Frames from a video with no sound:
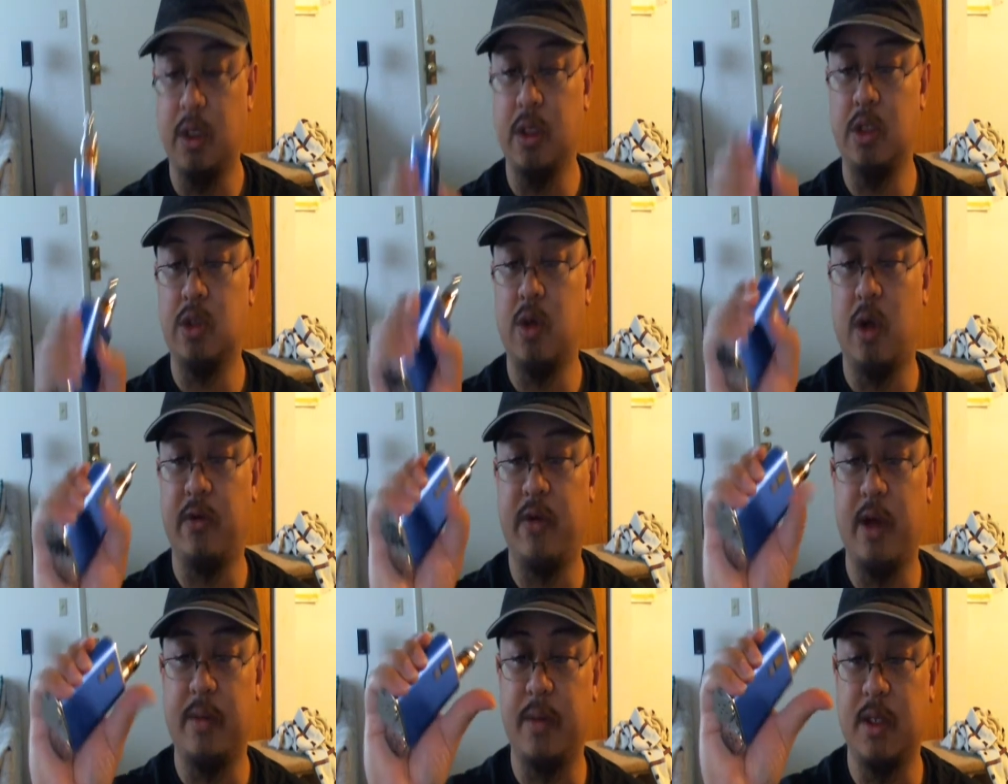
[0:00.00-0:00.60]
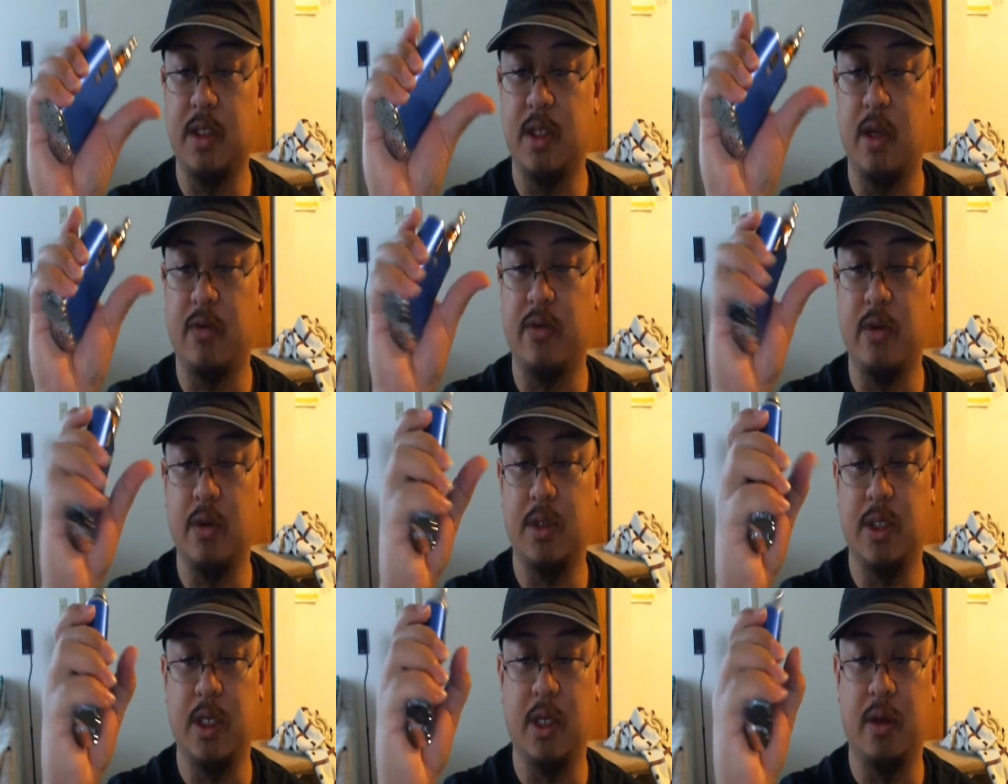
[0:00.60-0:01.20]
so I'll find myself
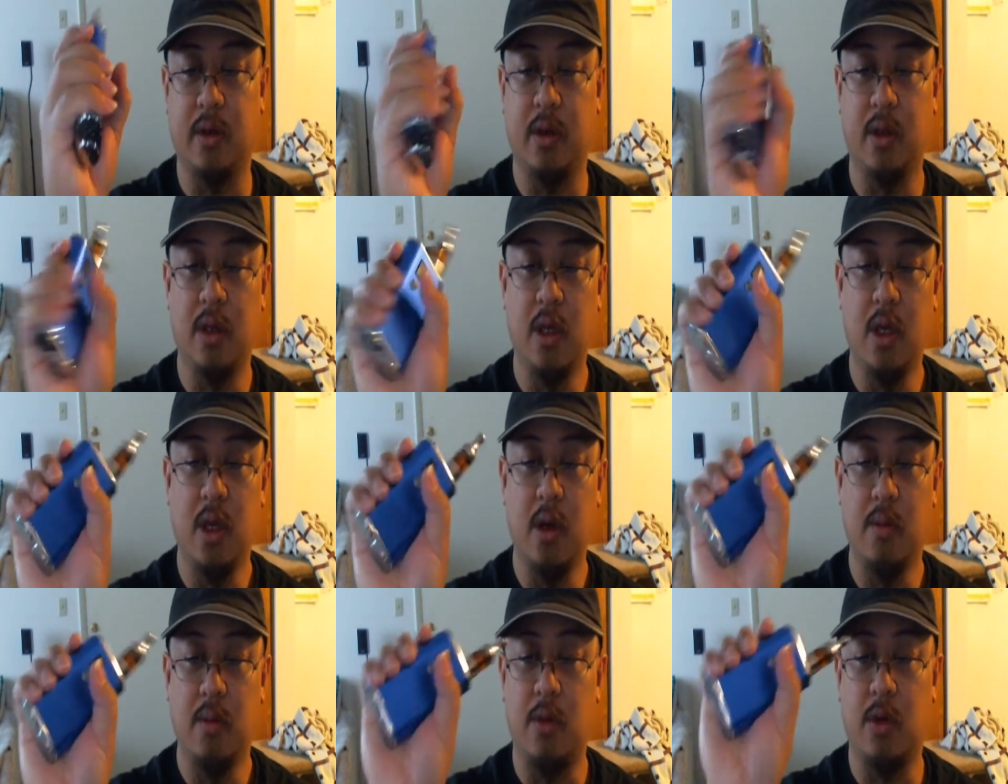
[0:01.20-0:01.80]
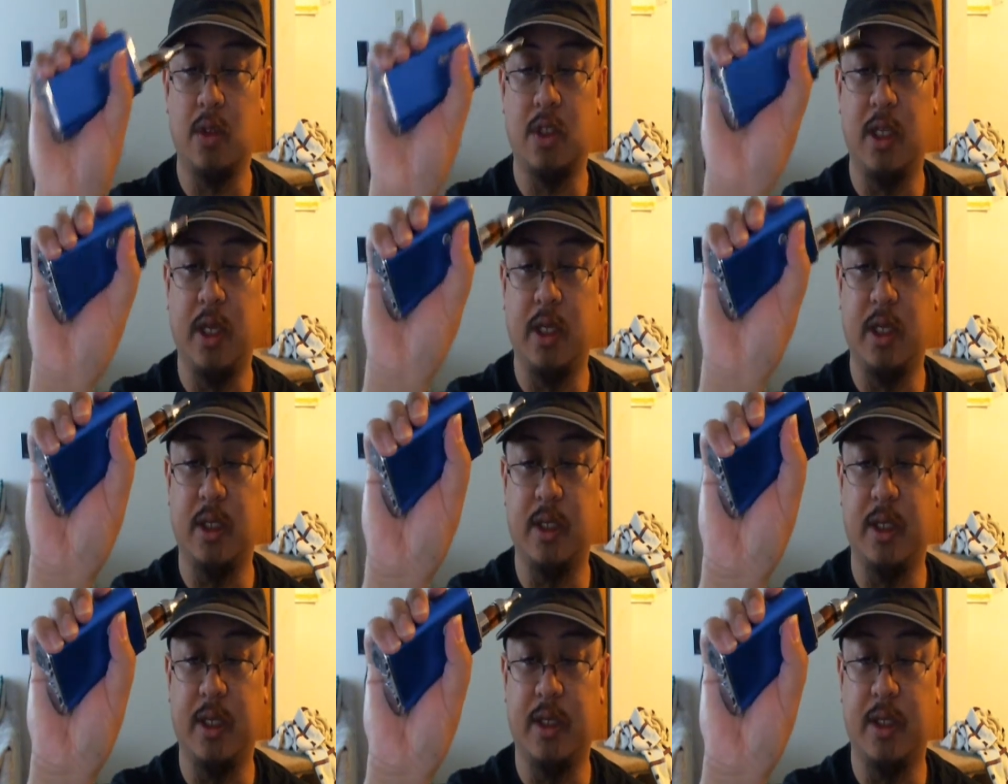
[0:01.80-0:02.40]
using it most
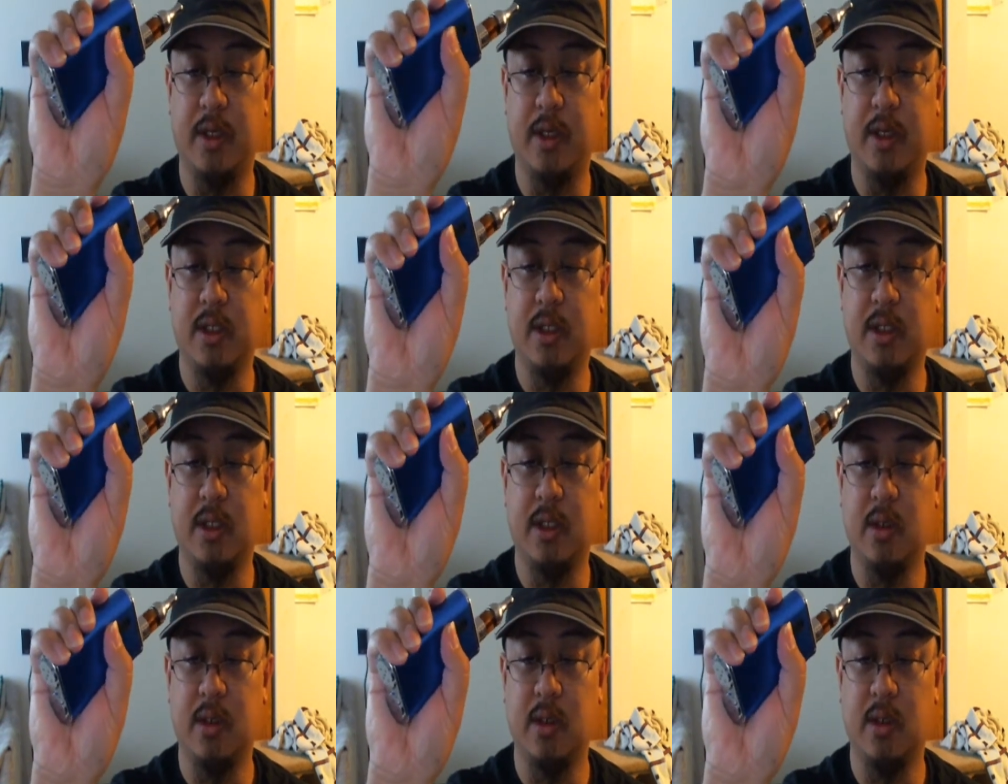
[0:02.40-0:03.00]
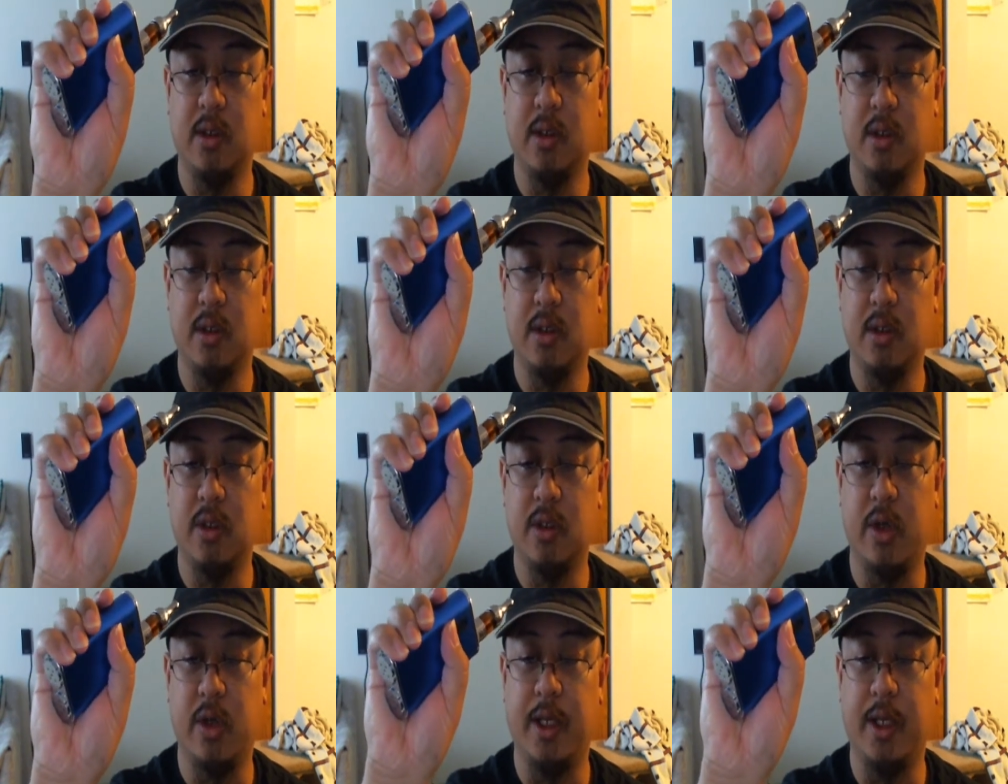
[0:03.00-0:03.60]
likely like this,
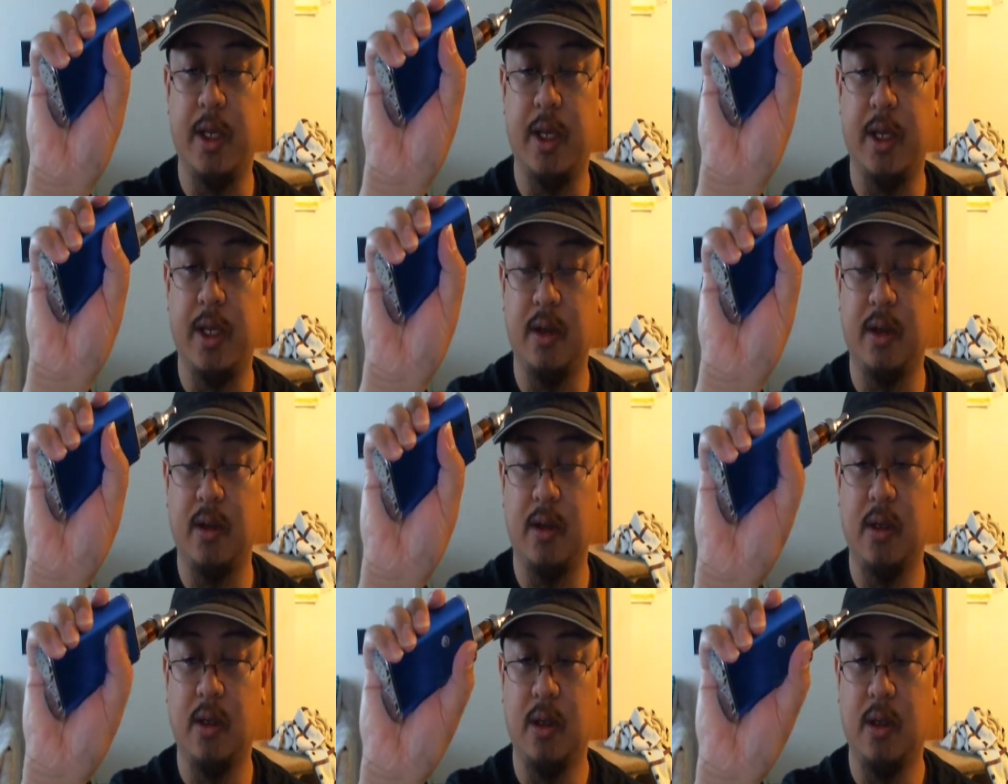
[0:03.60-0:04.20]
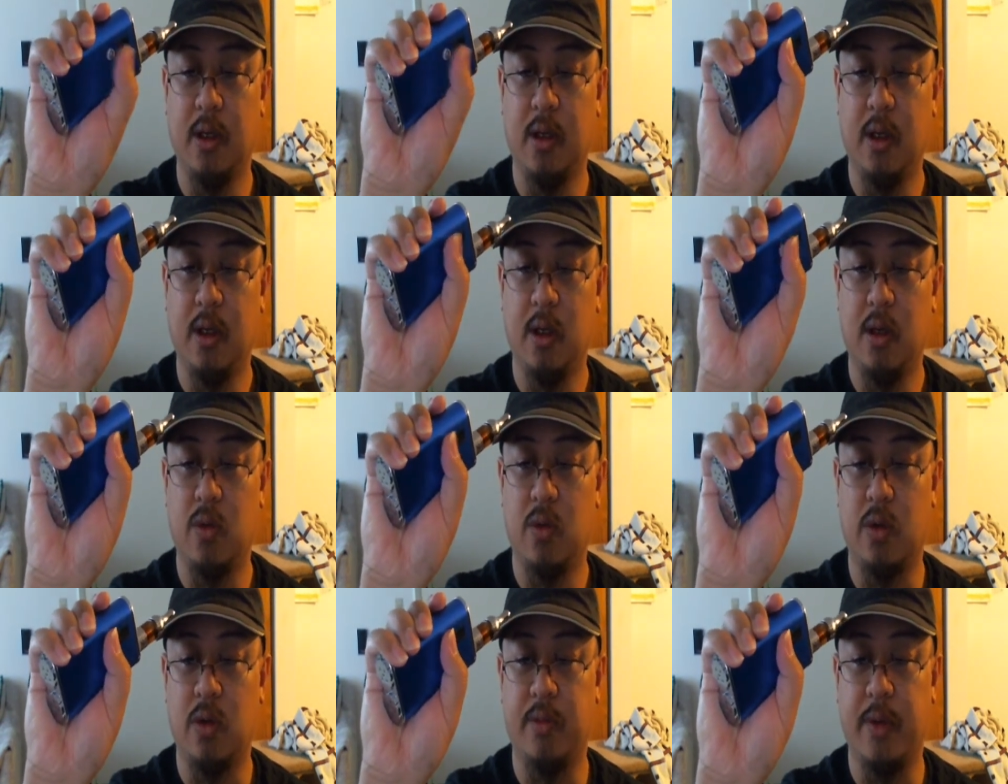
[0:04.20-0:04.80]
so I can hit it
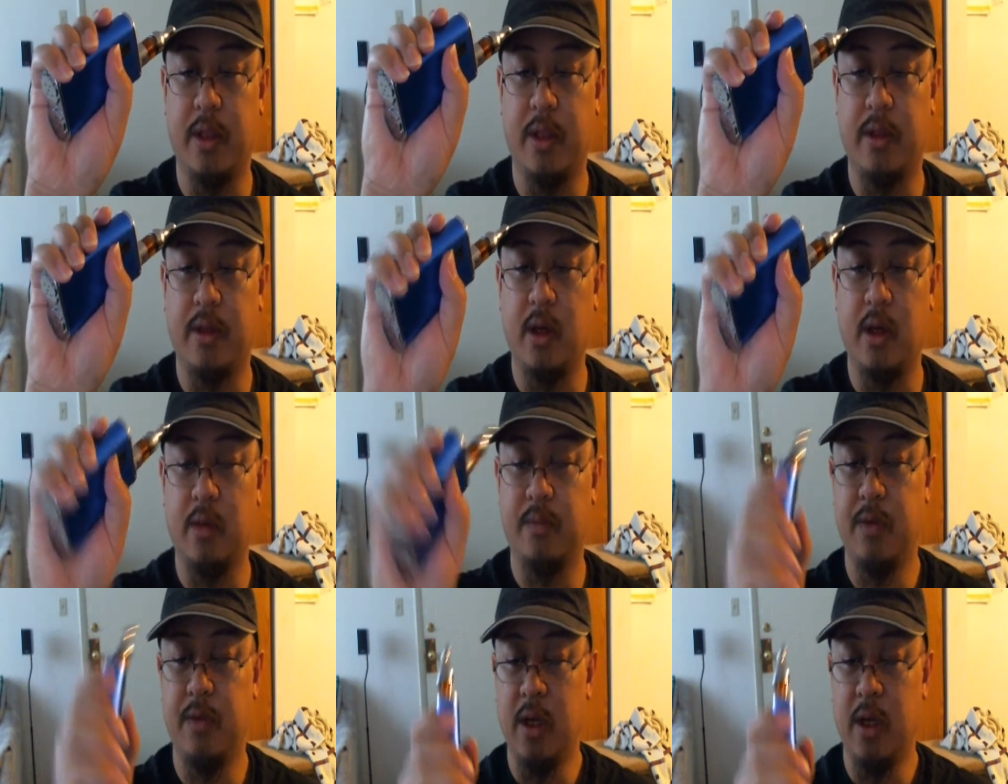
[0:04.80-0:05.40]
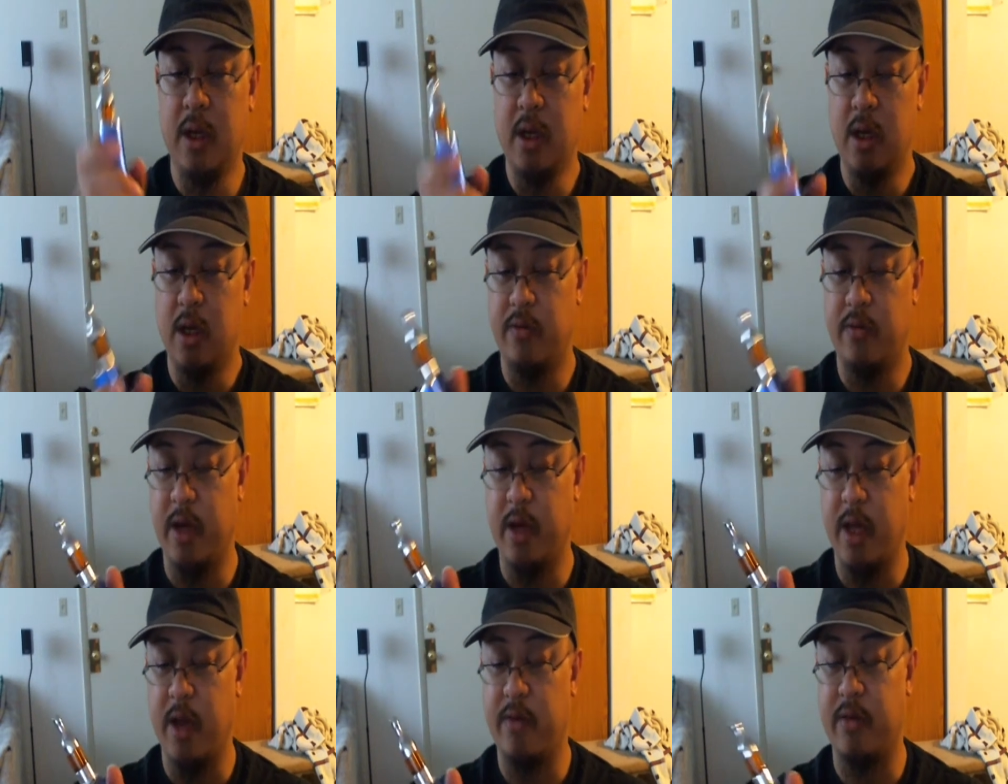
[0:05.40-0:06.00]
with my thumb.
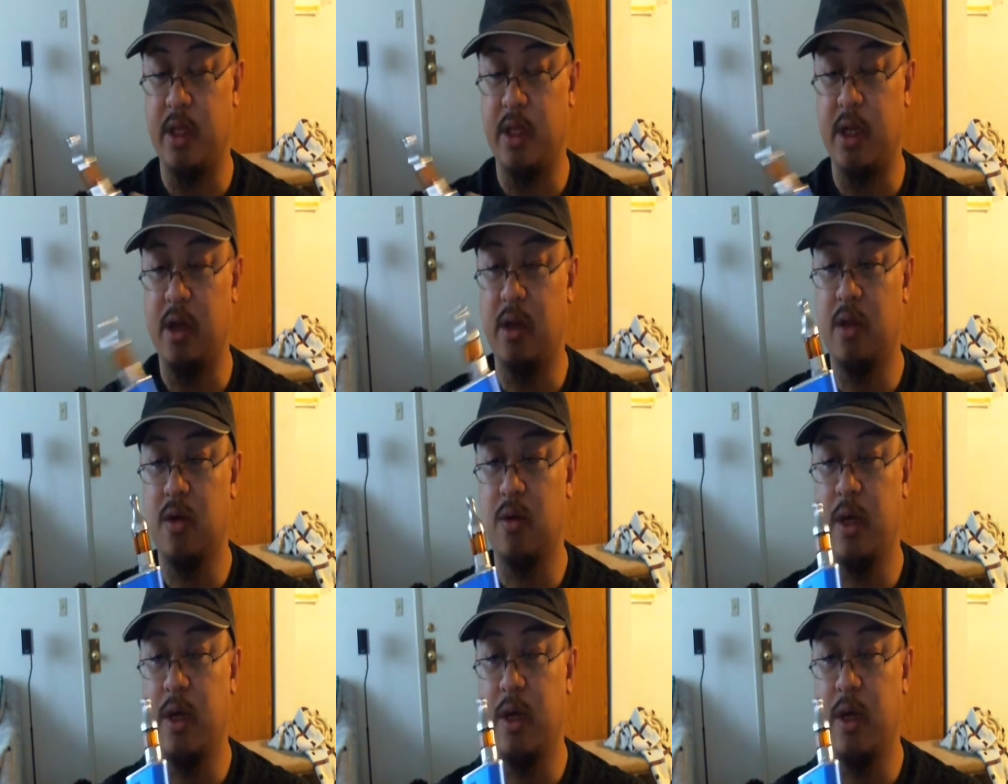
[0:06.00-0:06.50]
If I have it the other